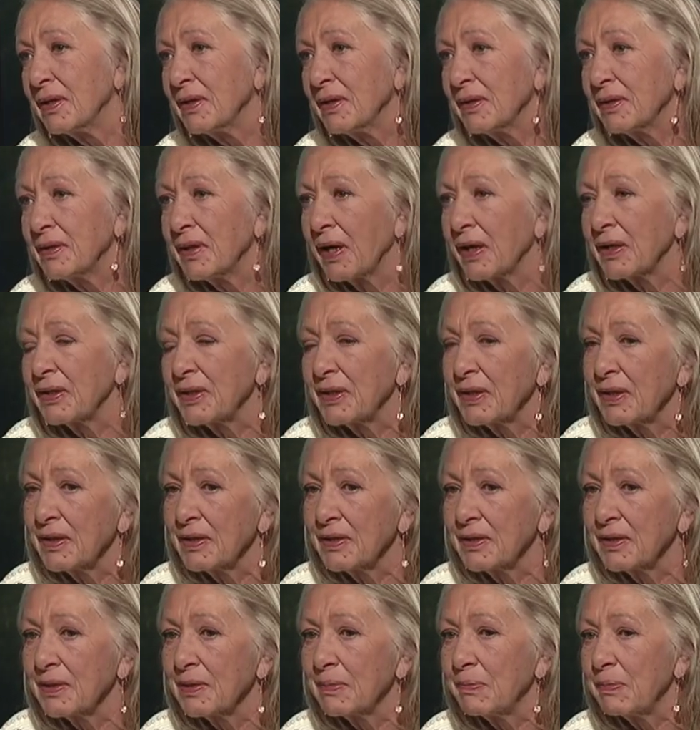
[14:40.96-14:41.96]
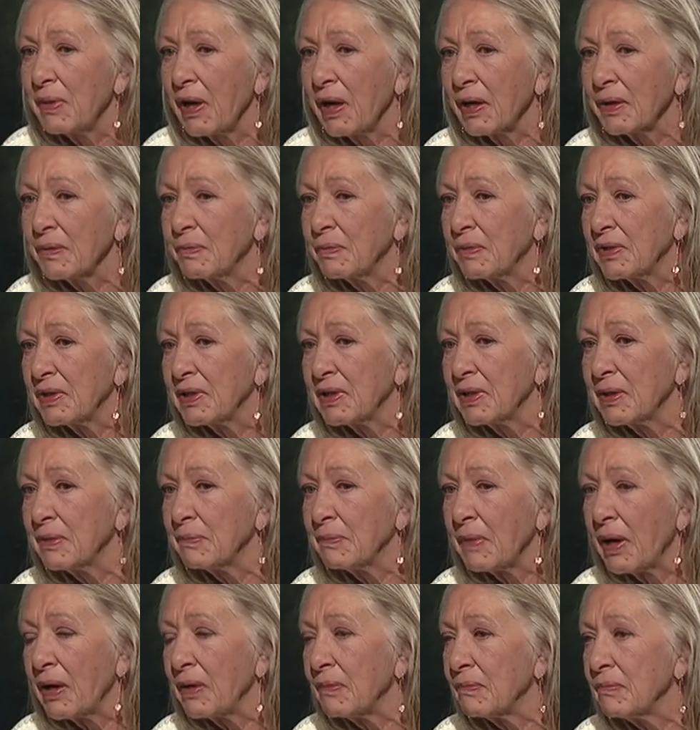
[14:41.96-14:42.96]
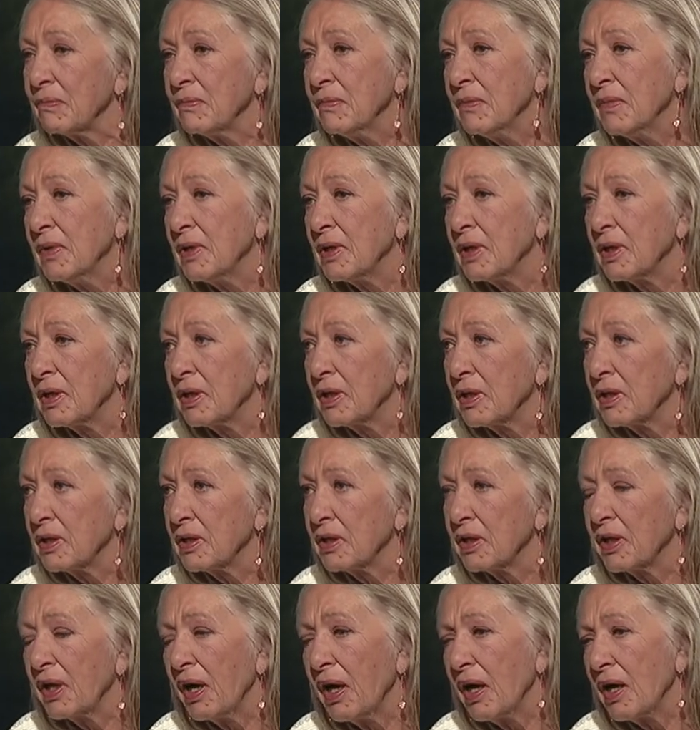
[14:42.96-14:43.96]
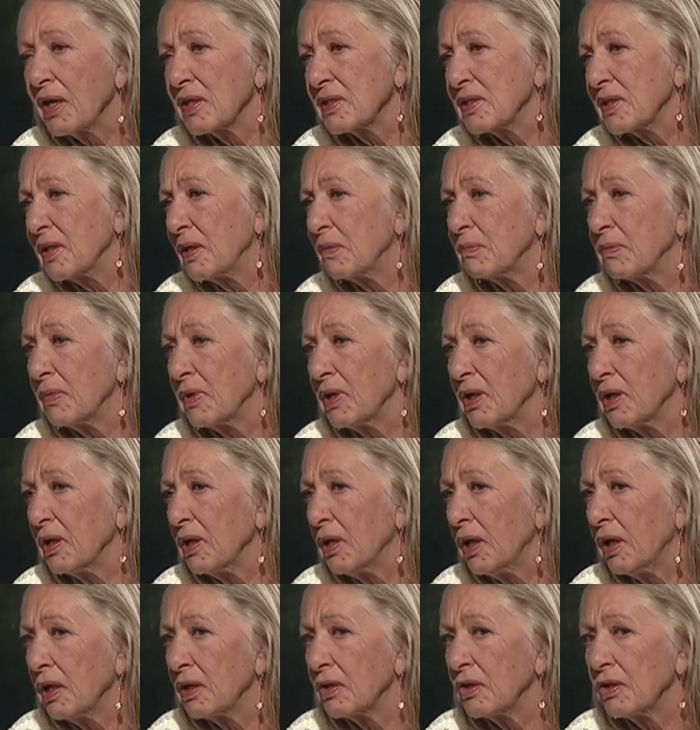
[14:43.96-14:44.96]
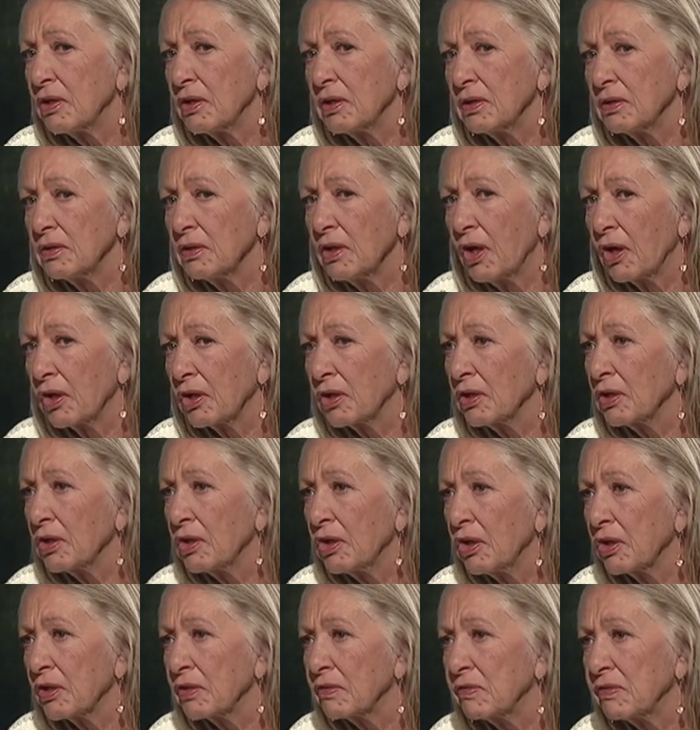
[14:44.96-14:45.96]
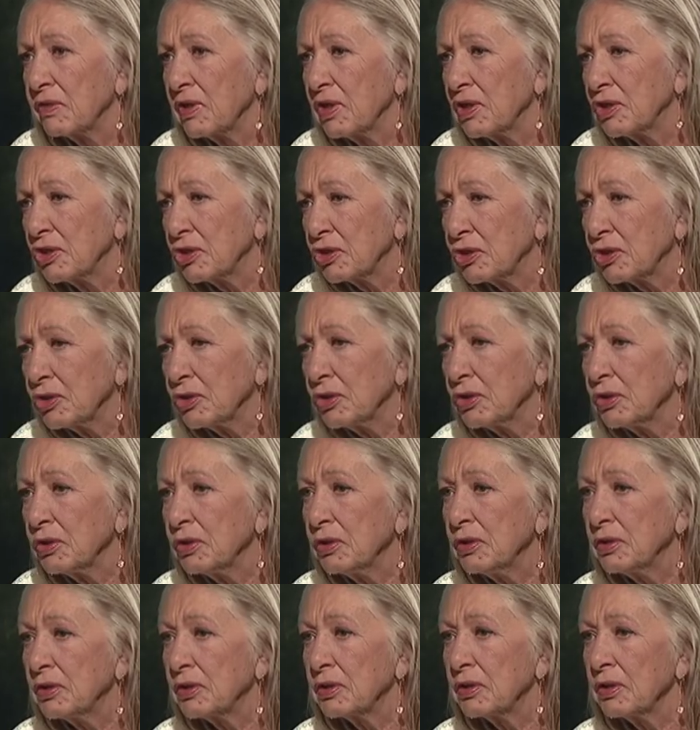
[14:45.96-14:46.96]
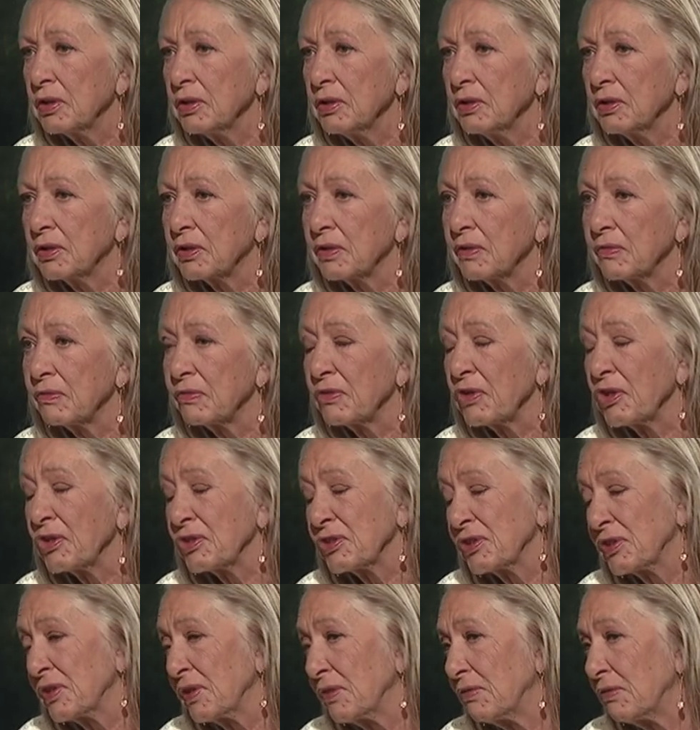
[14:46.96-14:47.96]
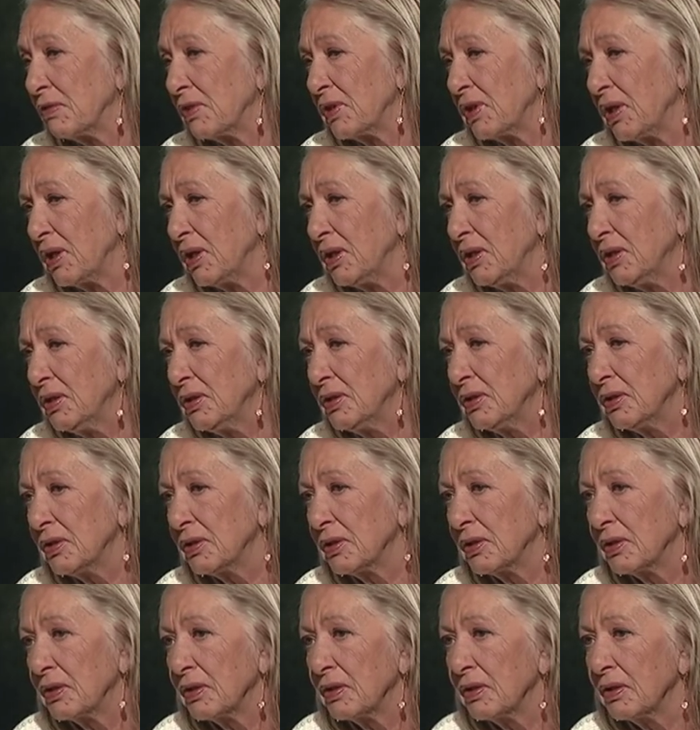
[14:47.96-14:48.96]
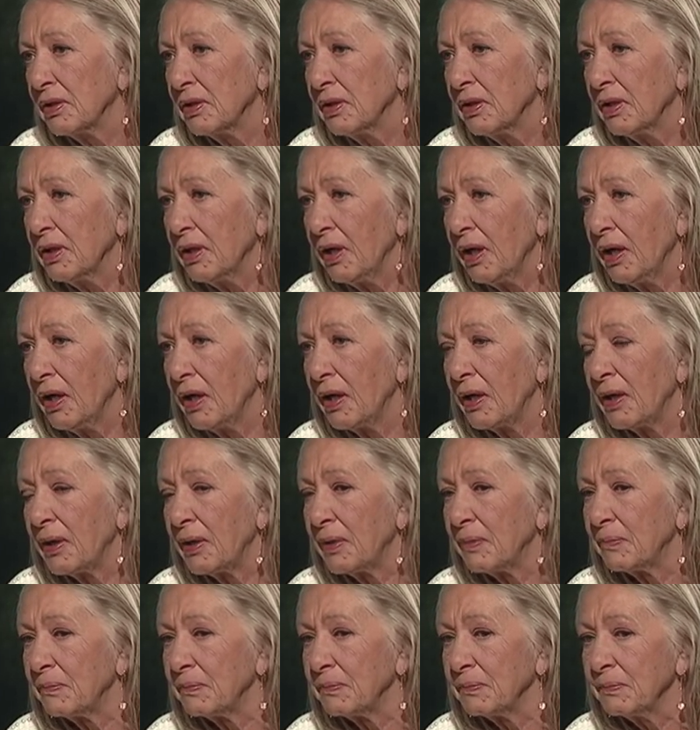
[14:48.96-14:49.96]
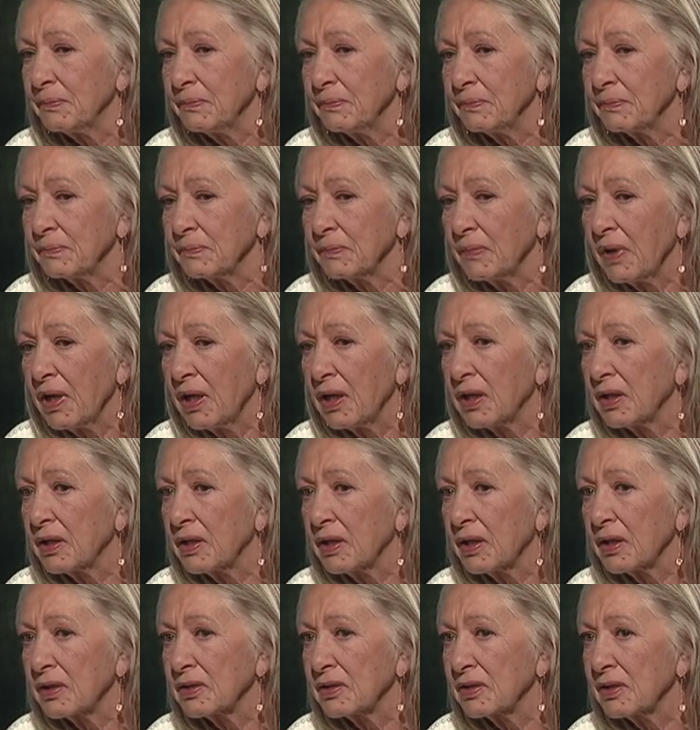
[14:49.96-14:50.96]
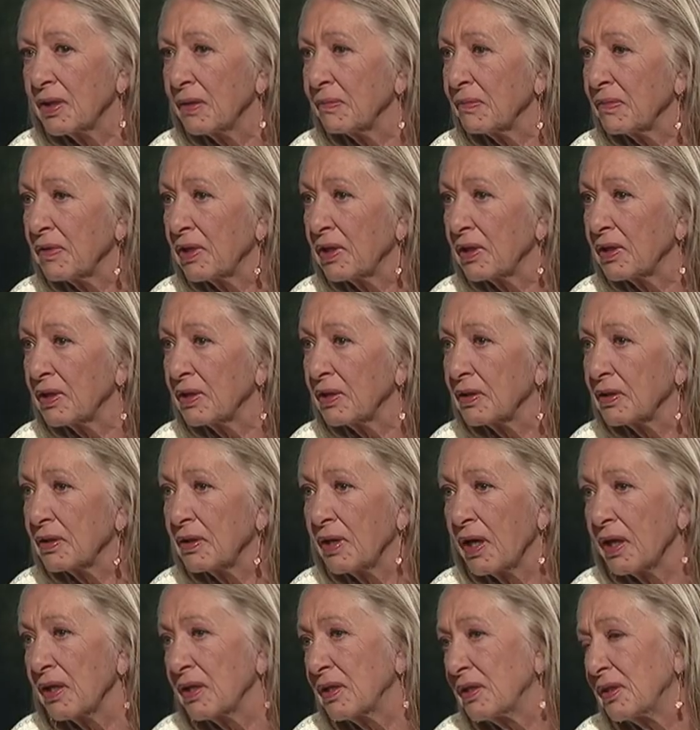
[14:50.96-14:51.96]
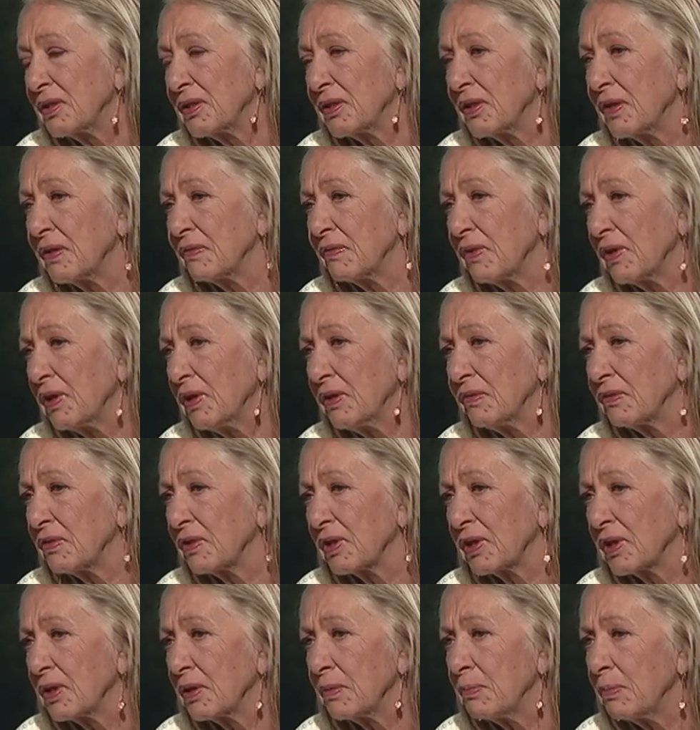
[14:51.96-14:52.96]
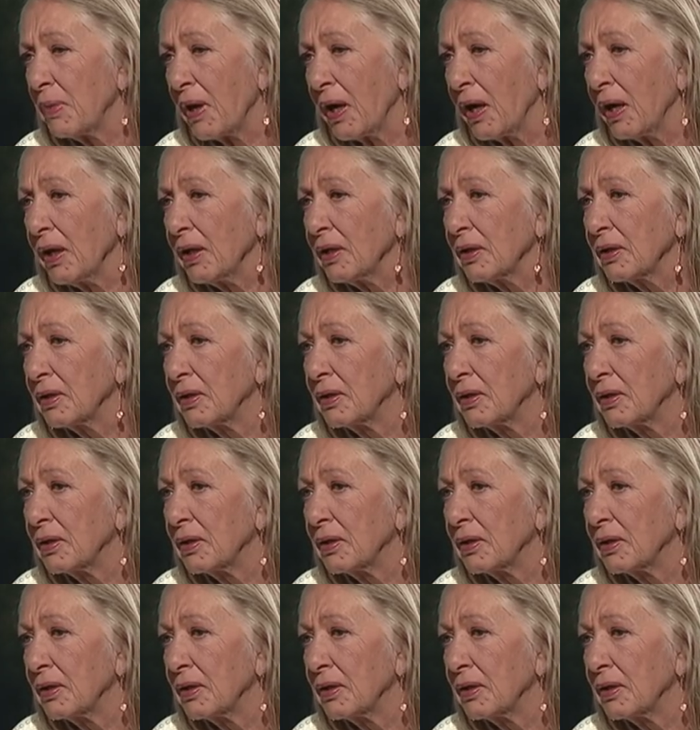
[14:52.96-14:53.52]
that they're back with their mum. There are some, a lot, like a lot of issues. They've lost seven years, mm. um, and that's something they can never ever get back.